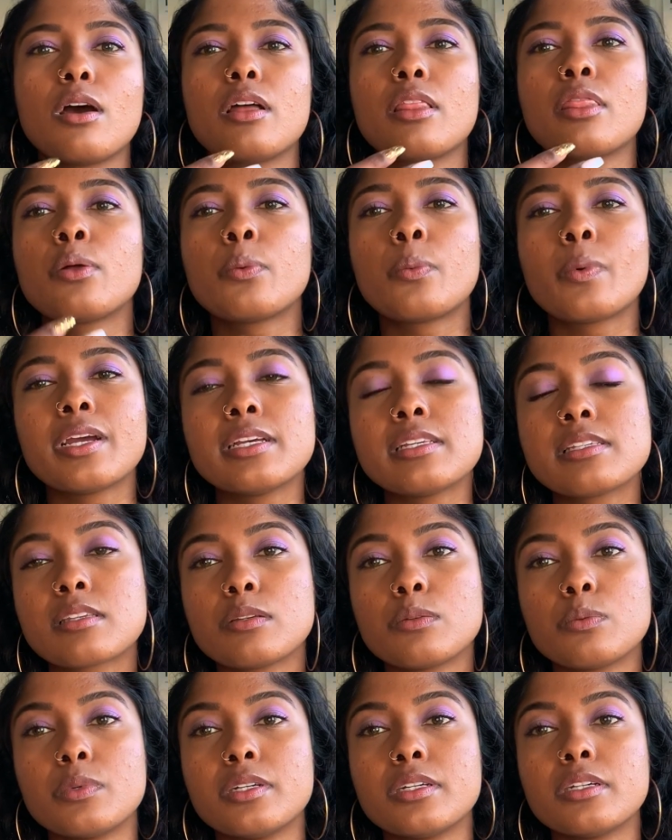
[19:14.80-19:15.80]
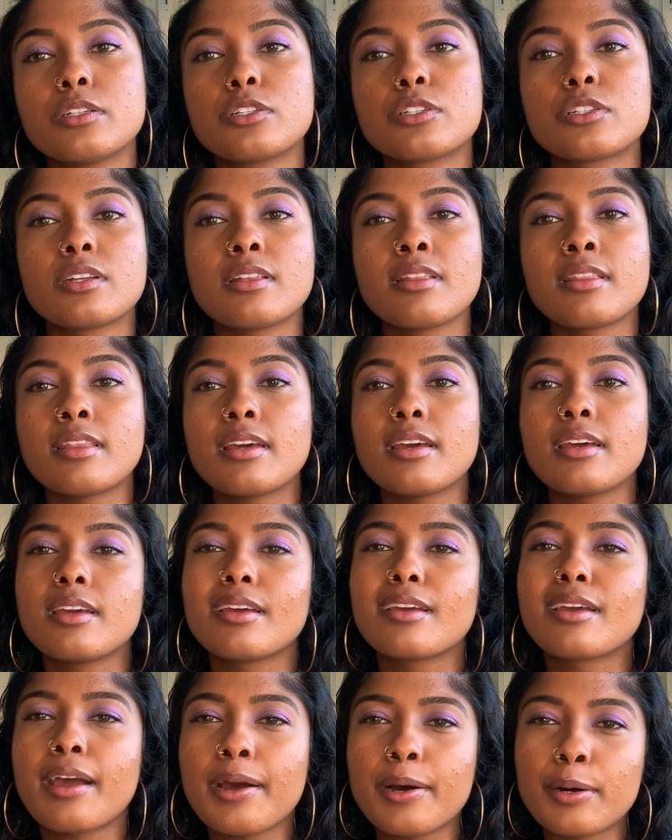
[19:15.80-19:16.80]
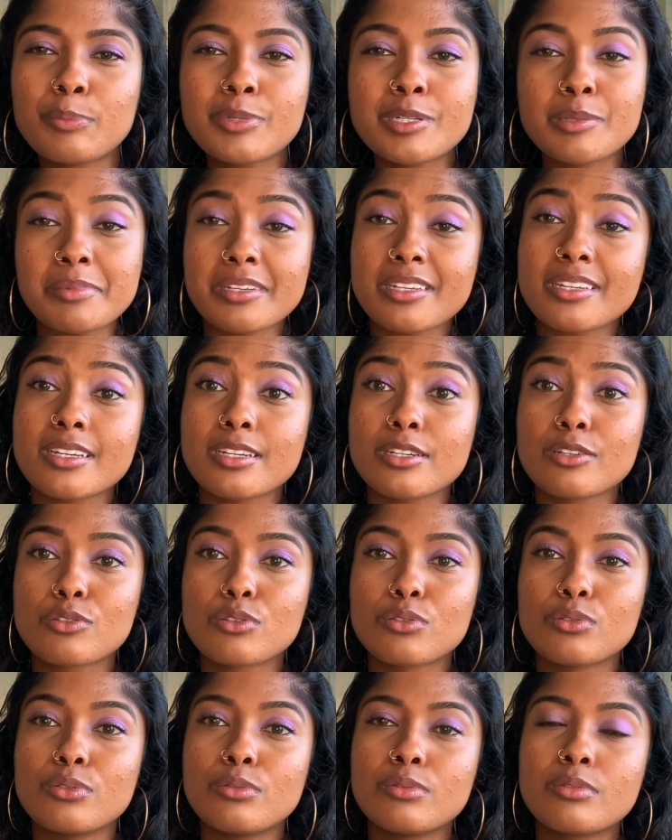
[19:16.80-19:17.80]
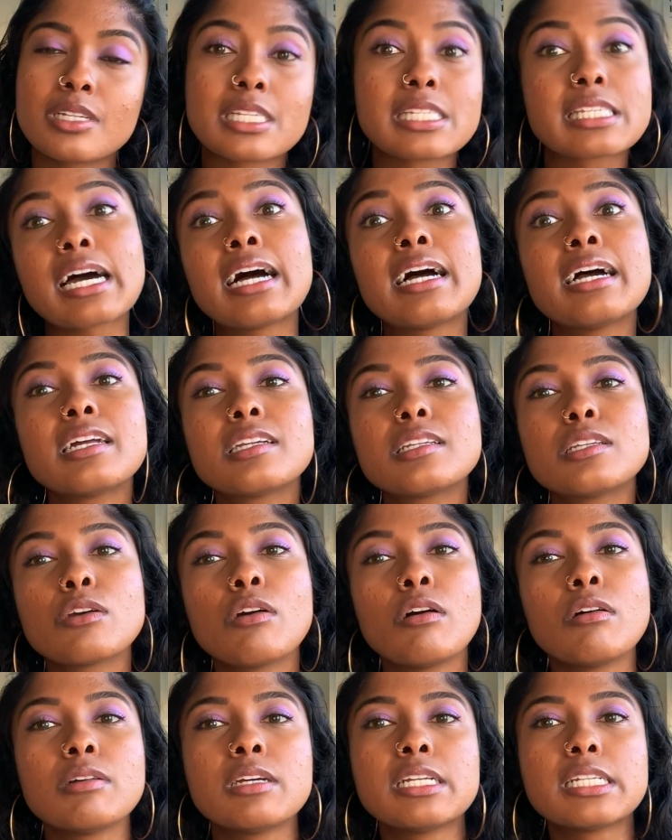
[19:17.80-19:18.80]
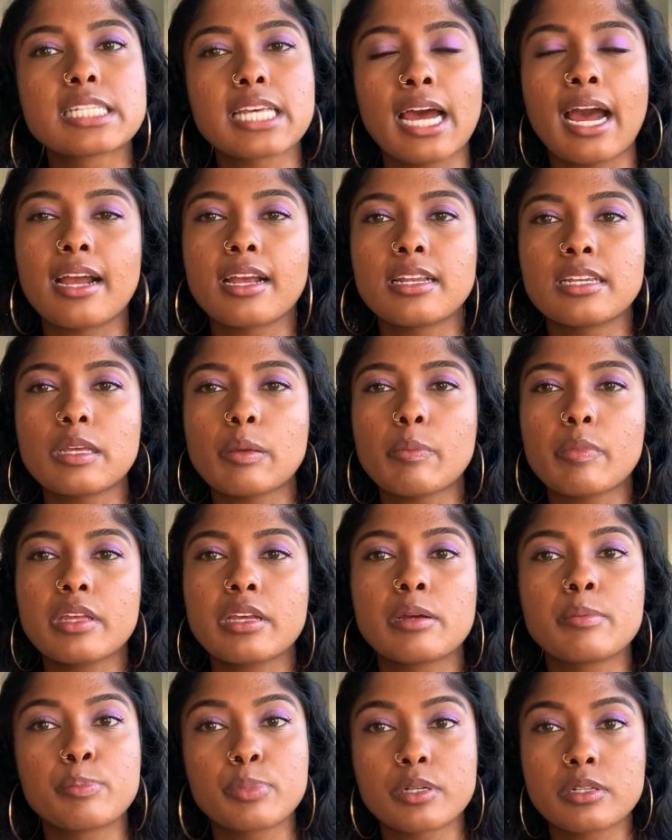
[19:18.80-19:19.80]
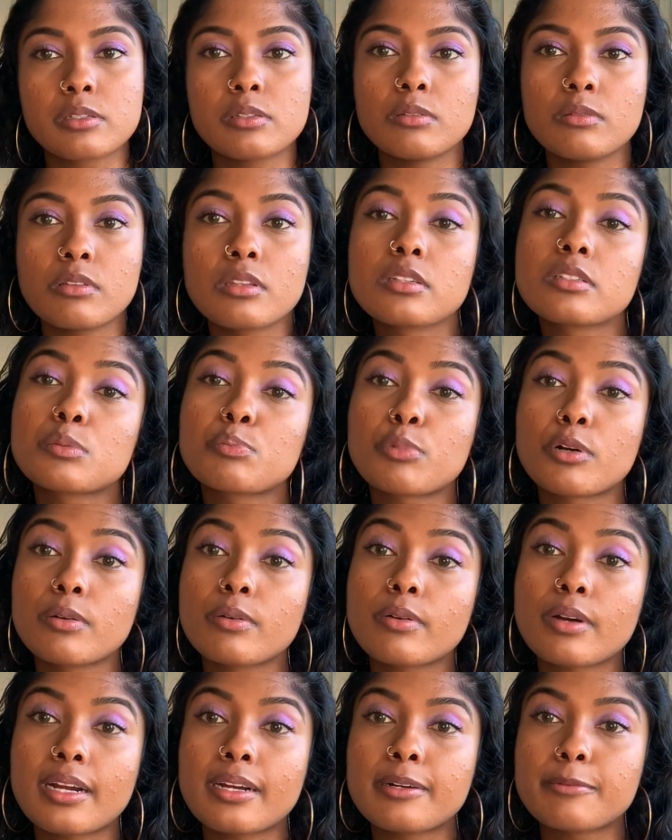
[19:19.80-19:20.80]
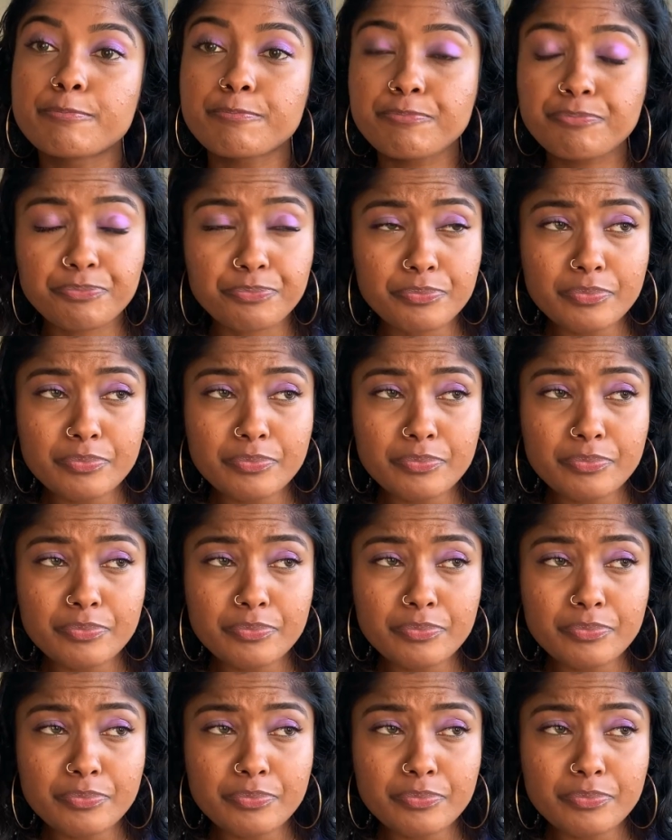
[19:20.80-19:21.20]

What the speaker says: the ways in which they helped me to decide to go into academia and pursue this program,